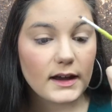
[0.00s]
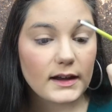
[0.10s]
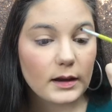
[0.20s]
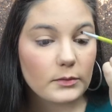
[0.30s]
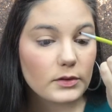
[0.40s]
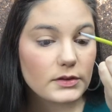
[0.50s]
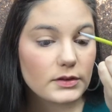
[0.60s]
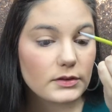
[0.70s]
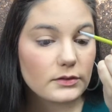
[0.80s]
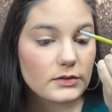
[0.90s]
And I'm going
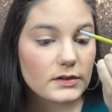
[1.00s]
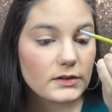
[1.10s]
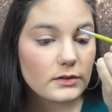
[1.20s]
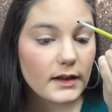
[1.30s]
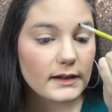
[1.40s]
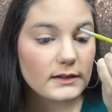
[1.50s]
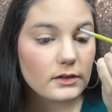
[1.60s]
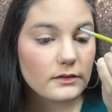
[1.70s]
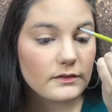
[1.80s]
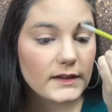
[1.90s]
to just do like
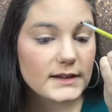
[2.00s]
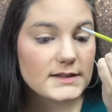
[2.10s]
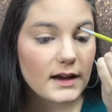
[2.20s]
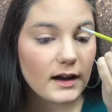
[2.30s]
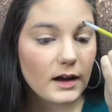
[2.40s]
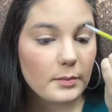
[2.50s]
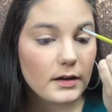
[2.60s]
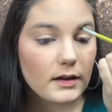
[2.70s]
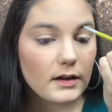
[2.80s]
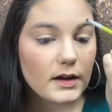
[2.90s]
little flicks up.
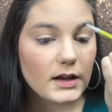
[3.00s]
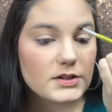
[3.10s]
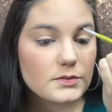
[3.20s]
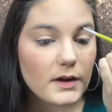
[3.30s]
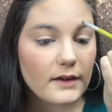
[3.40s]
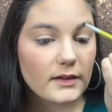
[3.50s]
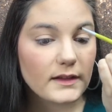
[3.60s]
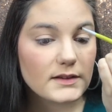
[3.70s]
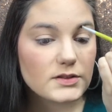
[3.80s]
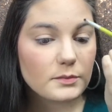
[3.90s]
I just want
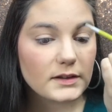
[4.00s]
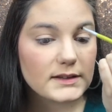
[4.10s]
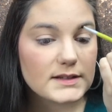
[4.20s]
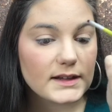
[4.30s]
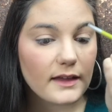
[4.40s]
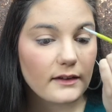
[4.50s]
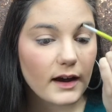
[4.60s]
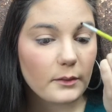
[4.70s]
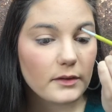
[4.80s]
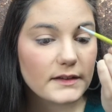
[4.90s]
everything to blend together.
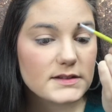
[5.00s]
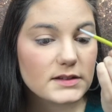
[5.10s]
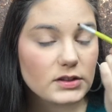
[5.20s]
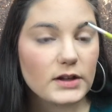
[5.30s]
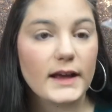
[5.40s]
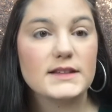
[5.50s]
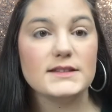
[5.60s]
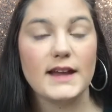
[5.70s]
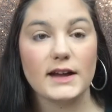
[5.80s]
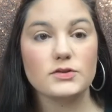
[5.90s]
I want this to look as
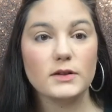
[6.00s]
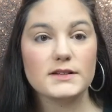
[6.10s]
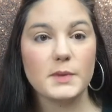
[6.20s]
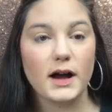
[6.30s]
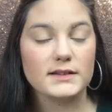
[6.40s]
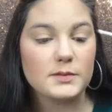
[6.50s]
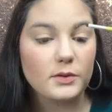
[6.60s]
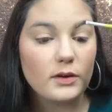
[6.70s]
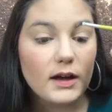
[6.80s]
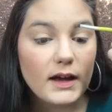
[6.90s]
natural as
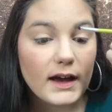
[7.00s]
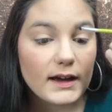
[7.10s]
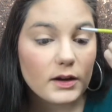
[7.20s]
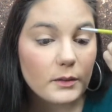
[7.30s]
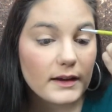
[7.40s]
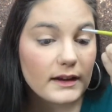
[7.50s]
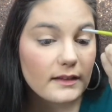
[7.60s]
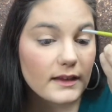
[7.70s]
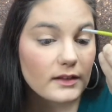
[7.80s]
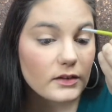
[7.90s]
possible. I don't want
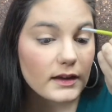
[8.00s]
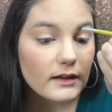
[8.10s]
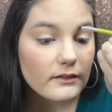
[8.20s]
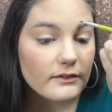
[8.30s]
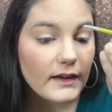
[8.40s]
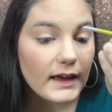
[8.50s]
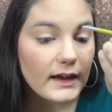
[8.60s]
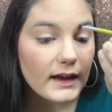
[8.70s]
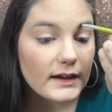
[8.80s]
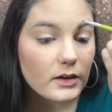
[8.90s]
anything looking
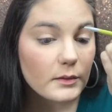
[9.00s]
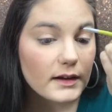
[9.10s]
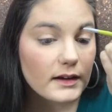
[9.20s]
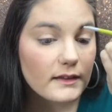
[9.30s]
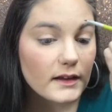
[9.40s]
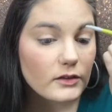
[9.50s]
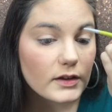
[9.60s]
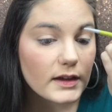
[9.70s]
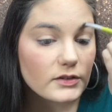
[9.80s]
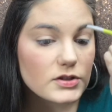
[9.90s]
fake. I don't want anything
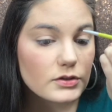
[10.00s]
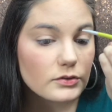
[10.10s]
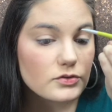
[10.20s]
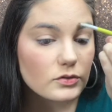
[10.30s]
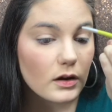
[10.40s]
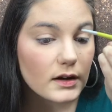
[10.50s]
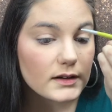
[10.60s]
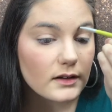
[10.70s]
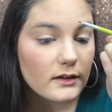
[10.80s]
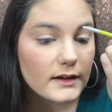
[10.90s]
looking too
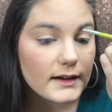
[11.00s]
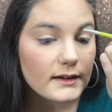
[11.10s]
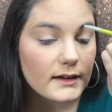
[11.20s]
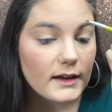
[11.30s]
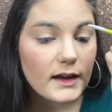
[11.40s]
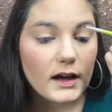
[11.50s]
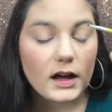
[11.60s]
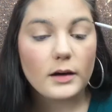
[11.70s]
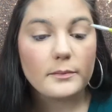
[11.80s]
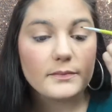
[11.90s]
drawn on.
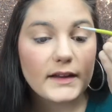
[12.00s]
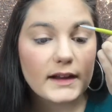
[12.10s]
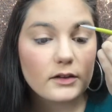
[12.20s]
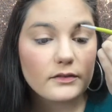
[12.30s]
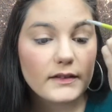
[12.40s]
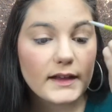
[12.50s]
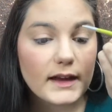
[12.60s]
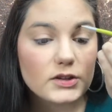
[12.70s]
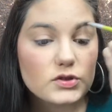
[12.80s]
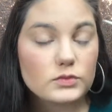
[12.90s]
And I don't feel
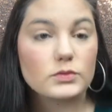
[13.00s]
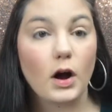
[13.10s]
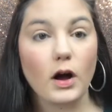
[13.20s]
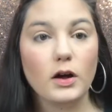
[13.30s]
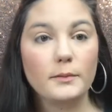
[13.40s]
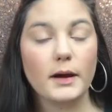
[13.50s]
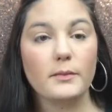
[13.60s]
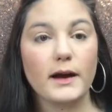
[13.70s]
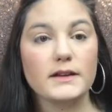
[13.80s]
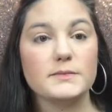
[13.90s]
like I draw on my
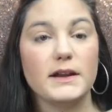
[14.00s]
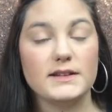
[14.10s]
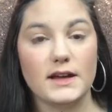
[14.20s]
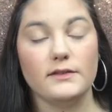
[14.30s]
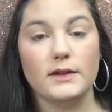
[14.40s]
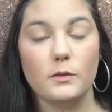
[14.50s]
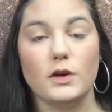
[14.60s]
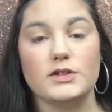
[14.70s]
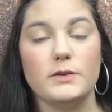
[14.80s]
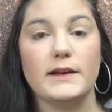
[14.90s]
brows, but I definitely
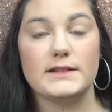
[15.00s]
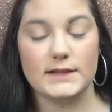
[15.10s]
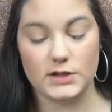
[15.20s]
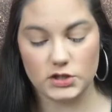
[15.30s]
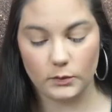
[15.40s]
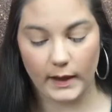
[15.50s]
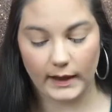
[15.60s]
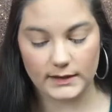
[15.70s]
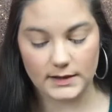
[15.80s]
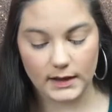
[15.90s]
want to
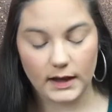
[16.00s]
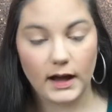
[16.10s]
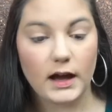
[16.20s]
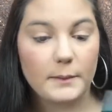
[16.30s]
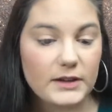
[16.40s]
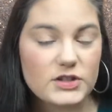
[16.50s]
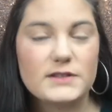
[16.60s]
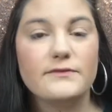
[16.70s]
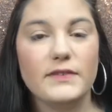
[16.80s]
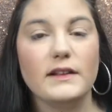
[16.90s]
accentuate and
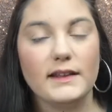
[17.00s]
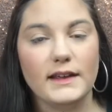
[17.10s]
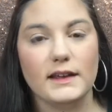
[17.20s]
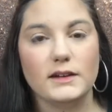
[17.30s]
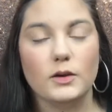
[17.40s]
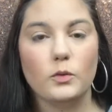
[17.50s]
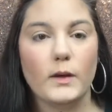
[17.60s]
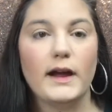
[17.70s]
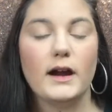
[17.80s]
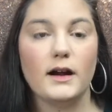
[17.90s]
just fill in
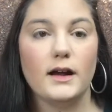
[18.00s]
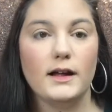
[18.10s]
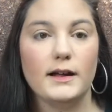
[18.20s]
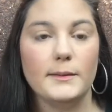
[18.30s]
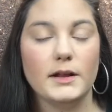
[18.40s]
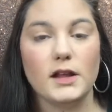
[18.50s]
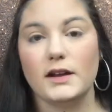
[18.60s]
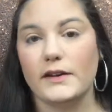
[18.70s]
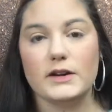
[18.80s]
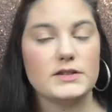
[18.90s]
where a
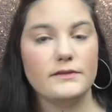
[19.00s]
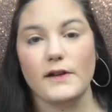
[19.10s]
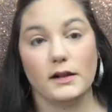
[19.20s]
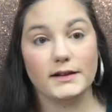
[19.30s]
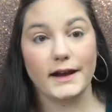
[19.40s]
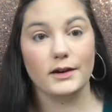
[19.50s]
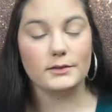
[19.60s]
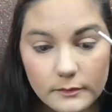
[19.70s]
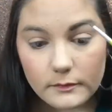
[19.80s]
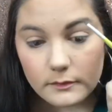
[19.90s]
lot of hairs have fallen
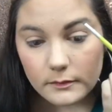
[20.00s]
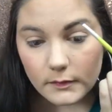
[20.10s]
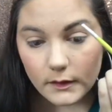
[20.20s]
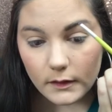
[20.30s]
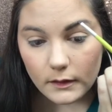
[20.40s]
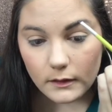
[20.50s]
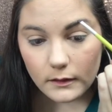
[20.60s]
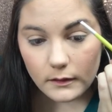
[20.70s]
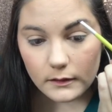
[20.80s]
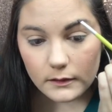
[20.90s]
out.
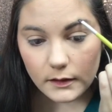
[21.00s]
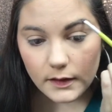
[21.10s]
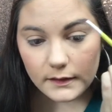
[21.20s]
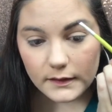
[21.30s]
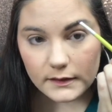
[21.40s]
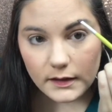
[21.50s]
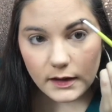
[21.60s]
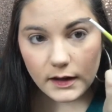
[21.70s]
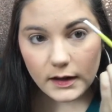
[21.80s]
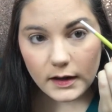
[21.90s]
Start at the
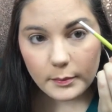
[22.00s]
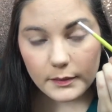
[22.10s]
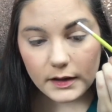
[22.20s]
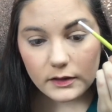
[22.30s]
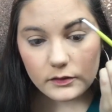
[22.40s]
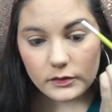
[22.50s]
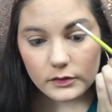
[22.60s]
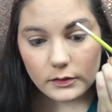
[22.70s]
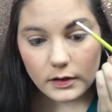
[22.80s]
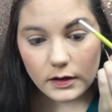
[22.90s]
top and
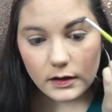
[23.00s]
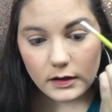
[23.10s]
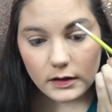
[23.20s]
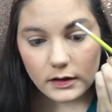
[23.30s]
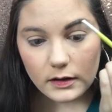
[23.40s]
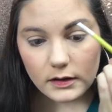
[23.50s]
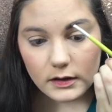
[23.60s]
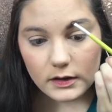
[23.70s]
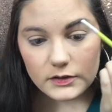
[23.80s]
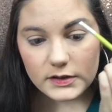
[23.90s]
draw.
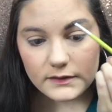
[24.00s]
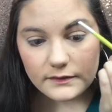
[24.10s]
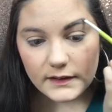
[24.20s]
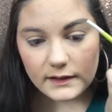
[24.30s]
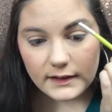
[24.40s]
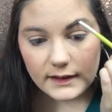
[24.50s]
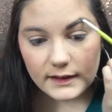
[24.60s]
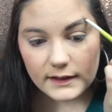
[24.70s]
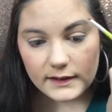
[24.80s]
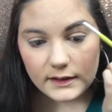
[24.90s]
Just fill
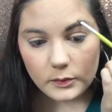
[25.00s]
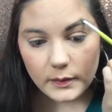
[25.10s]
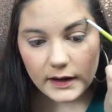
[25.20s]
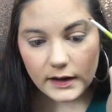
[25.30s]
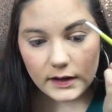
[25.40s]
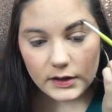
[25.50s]
in where